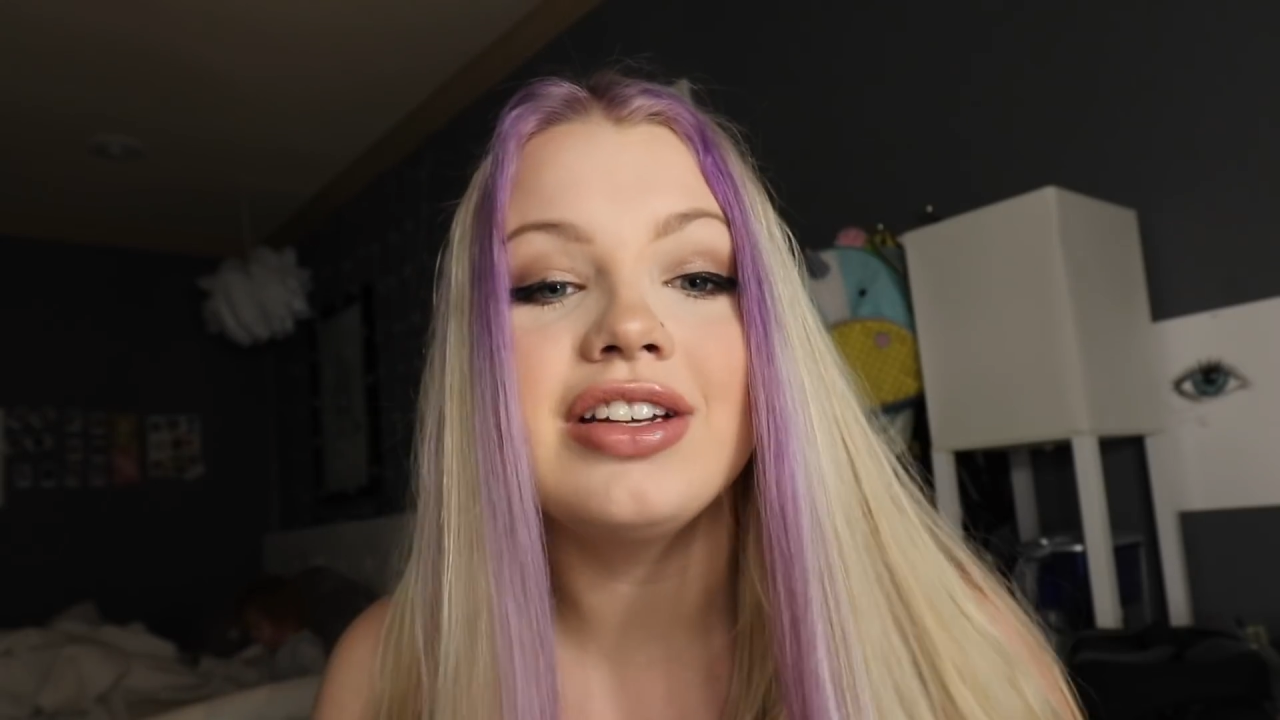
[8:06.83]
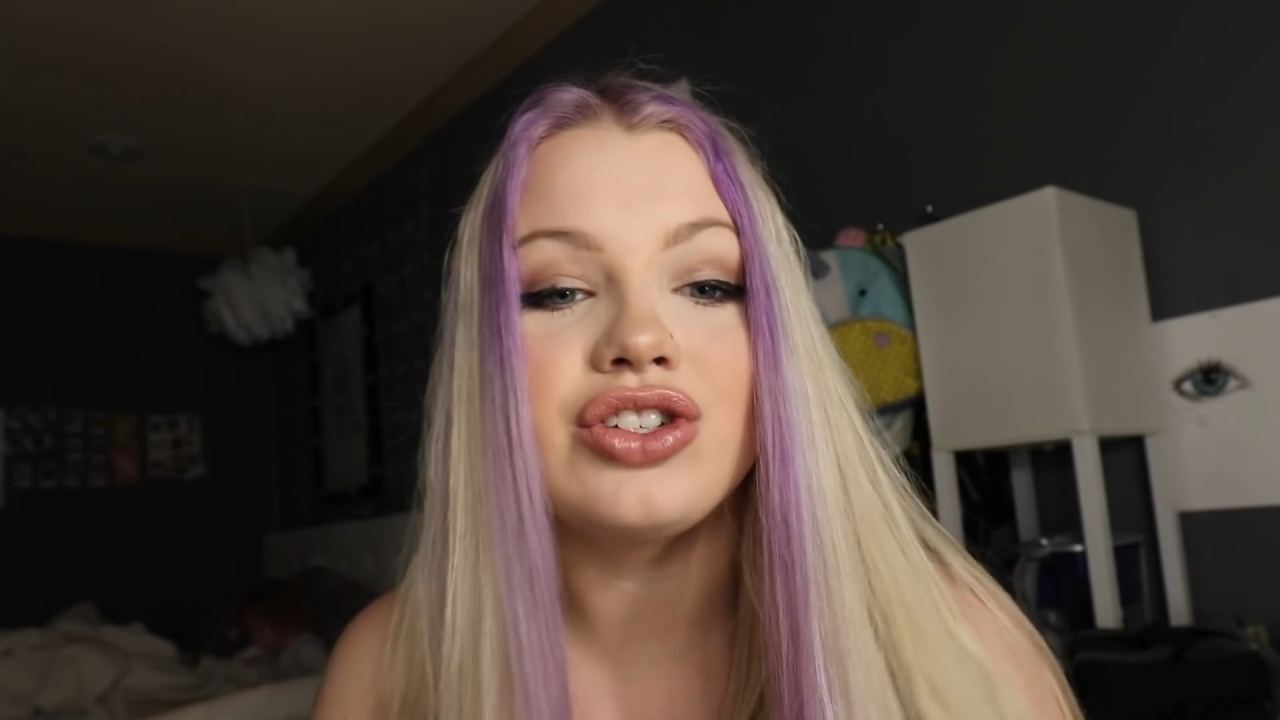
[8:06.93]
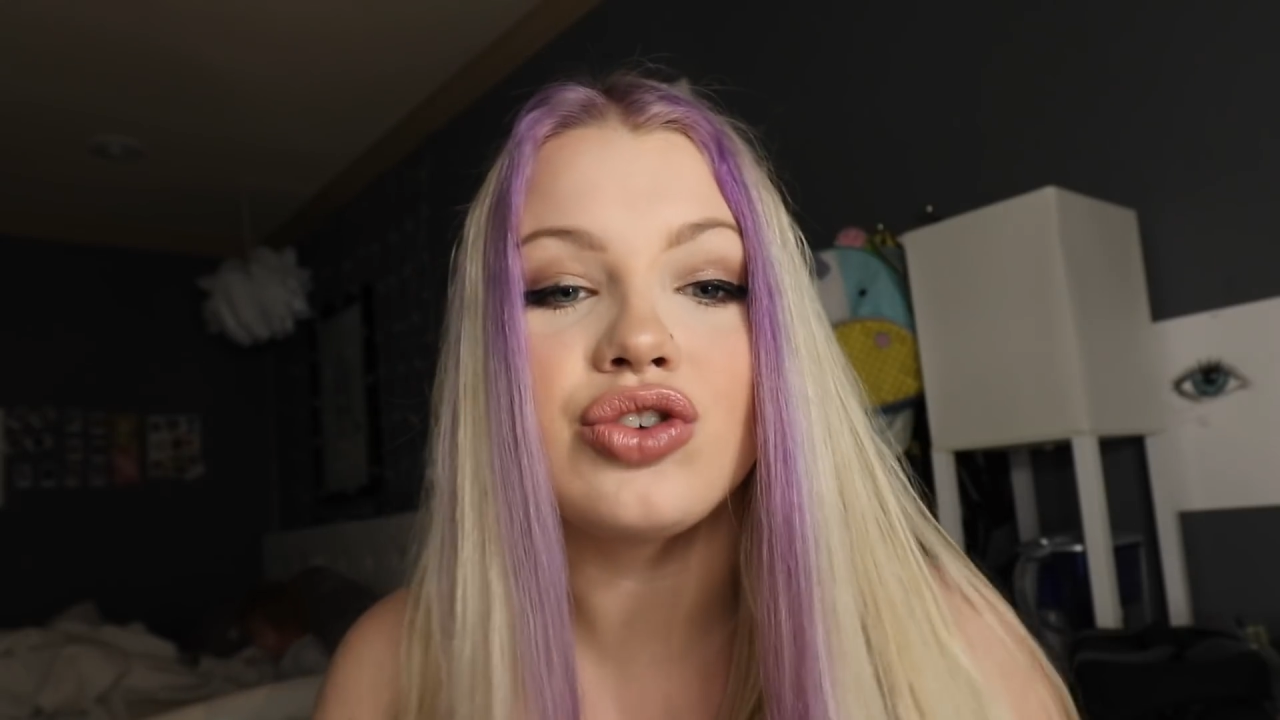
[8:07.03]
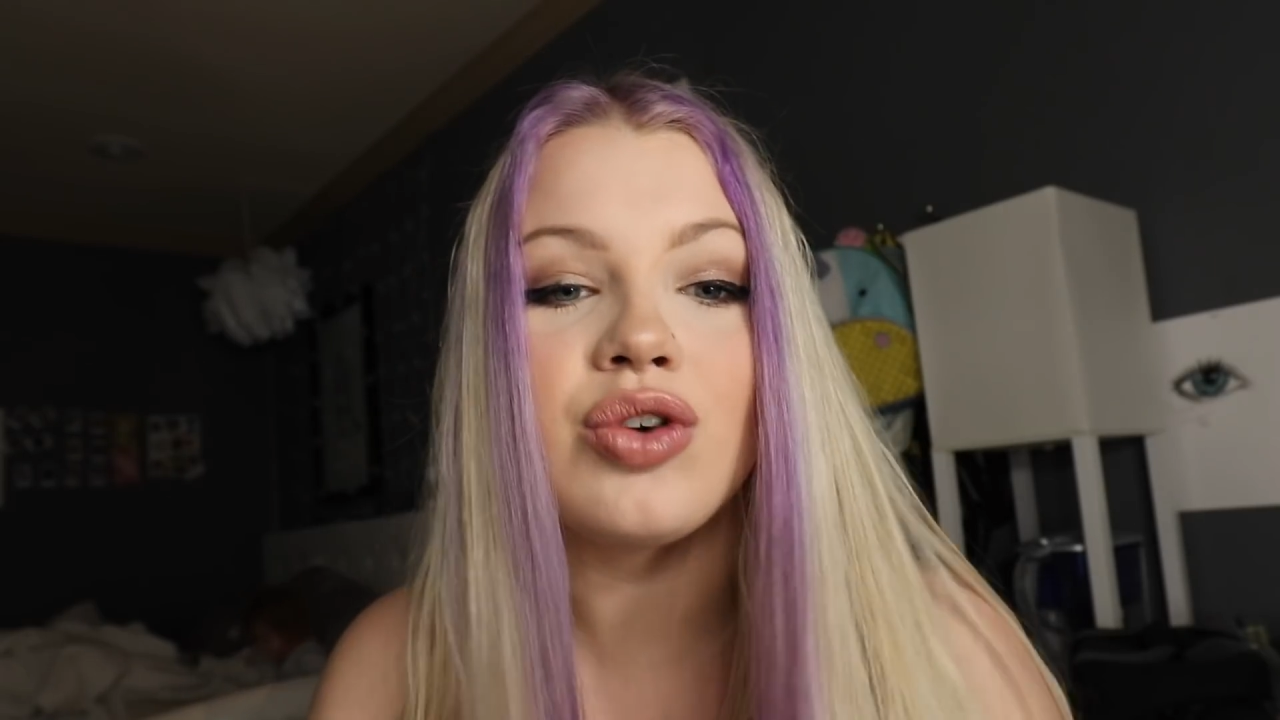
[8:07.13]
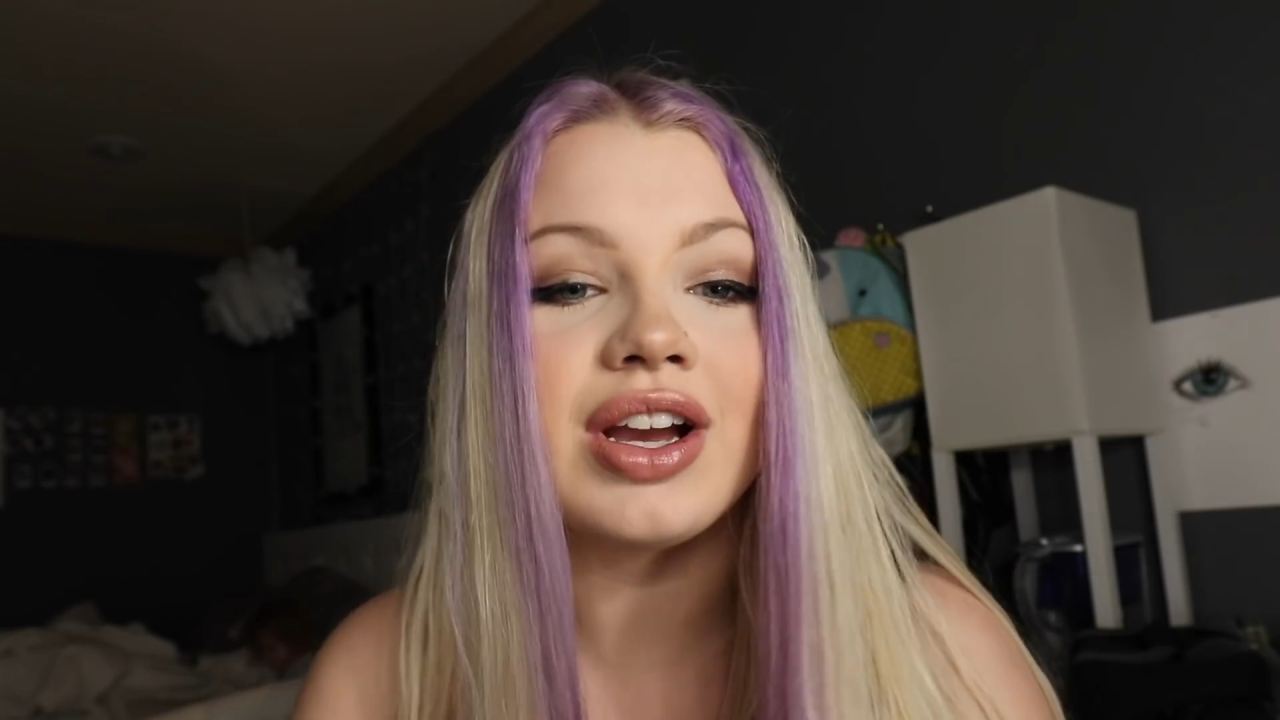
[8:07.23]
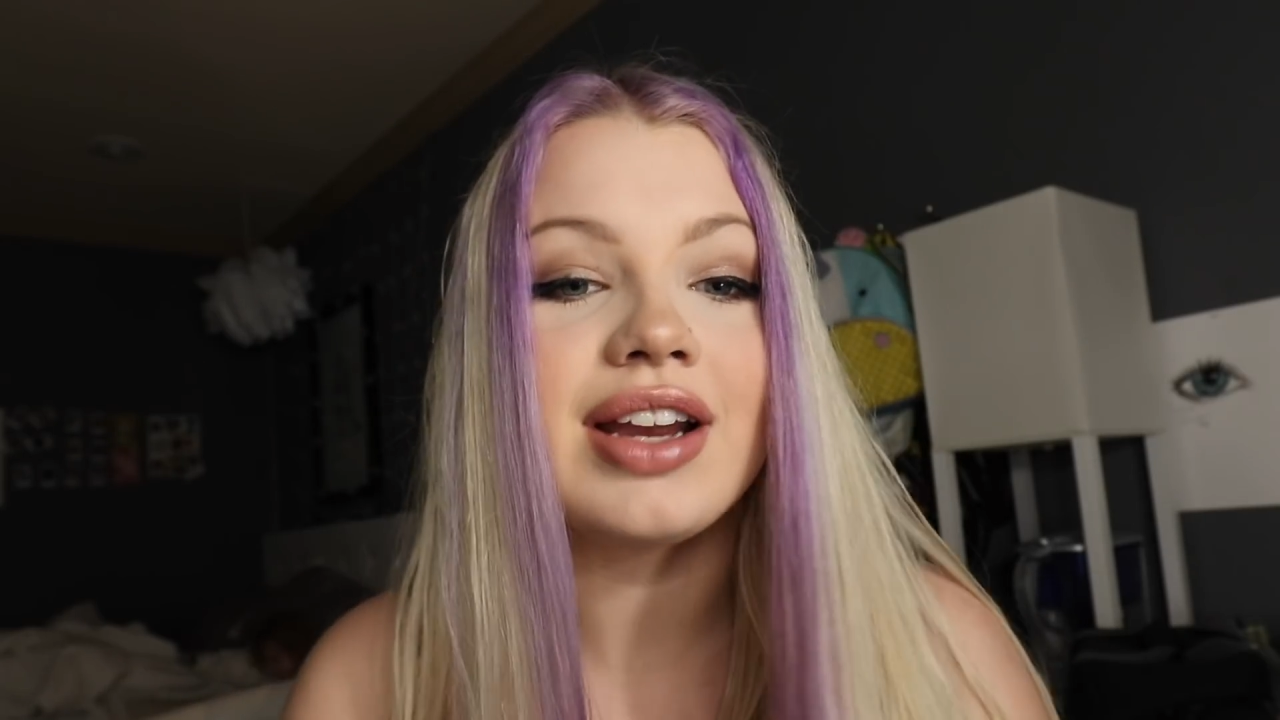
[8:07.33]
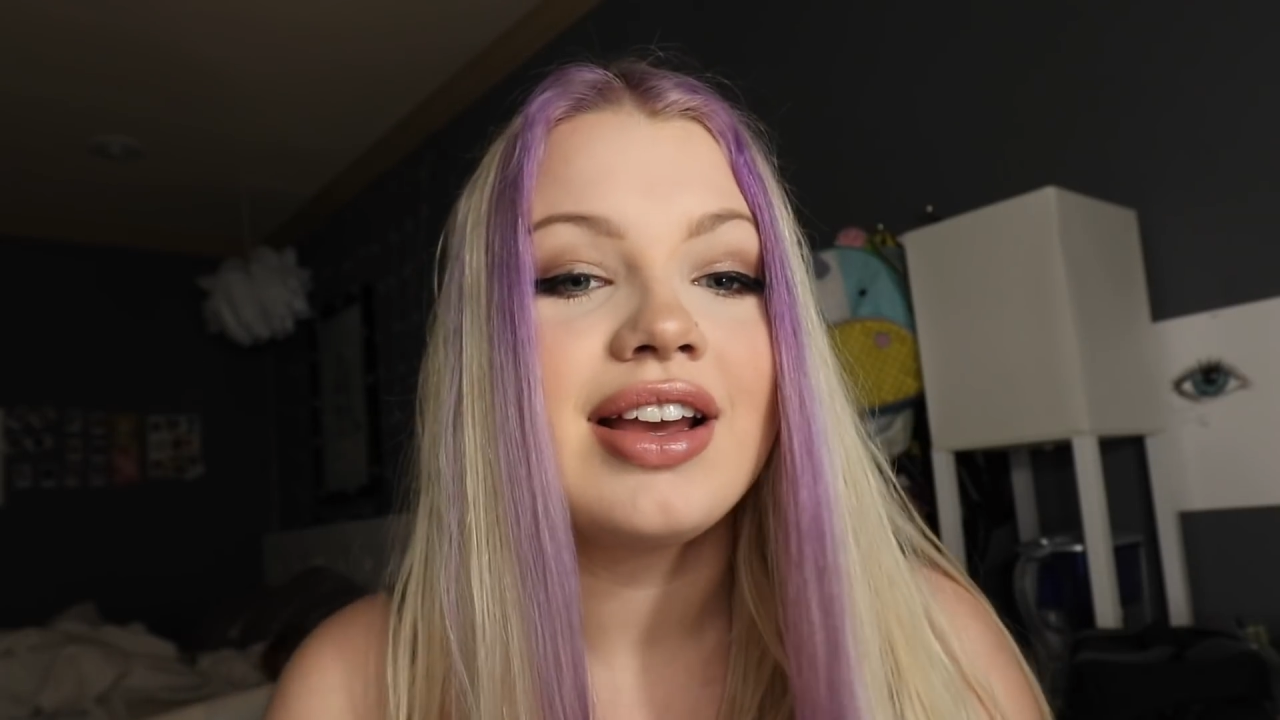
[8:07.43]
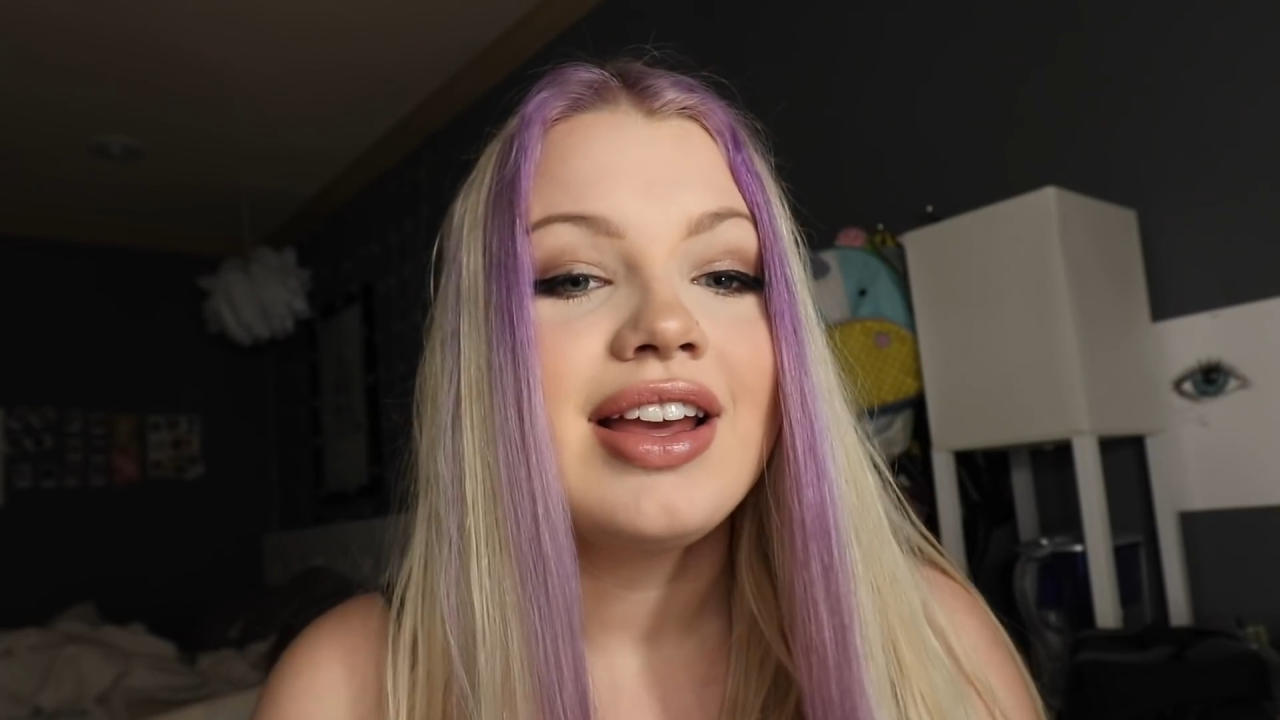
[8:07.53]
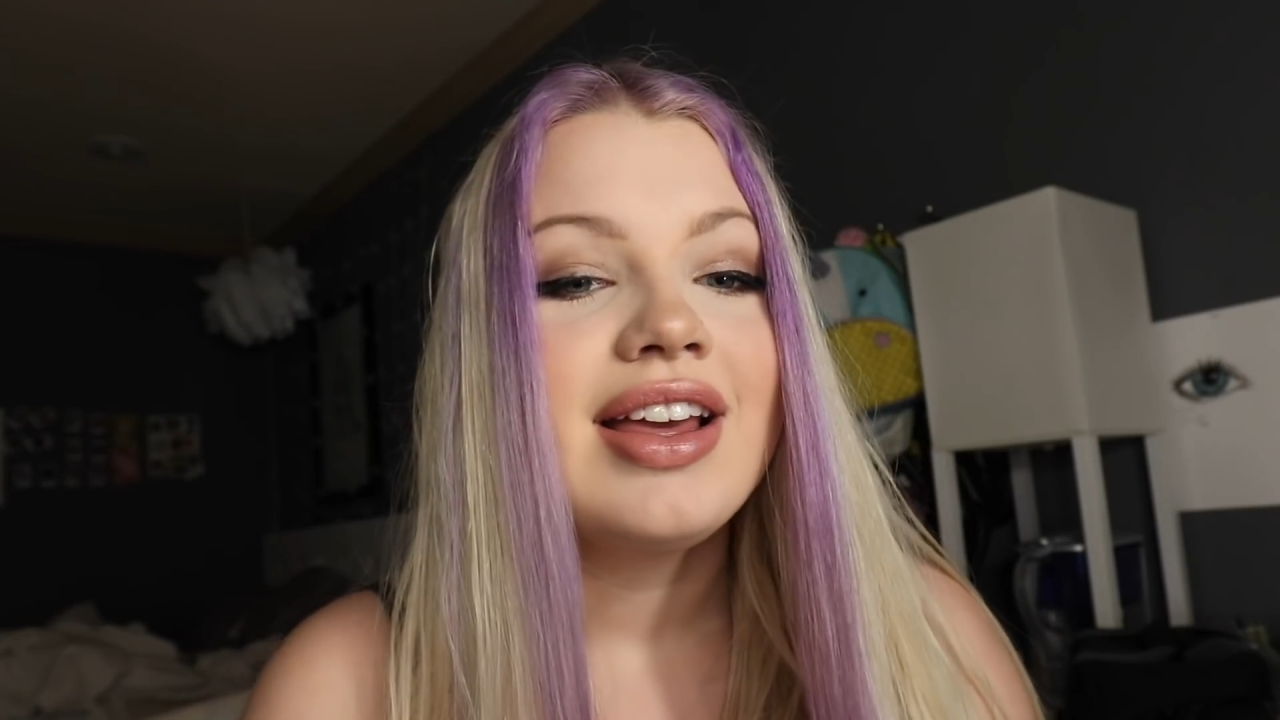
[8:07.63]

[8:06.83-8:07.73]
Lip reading: enjoyed,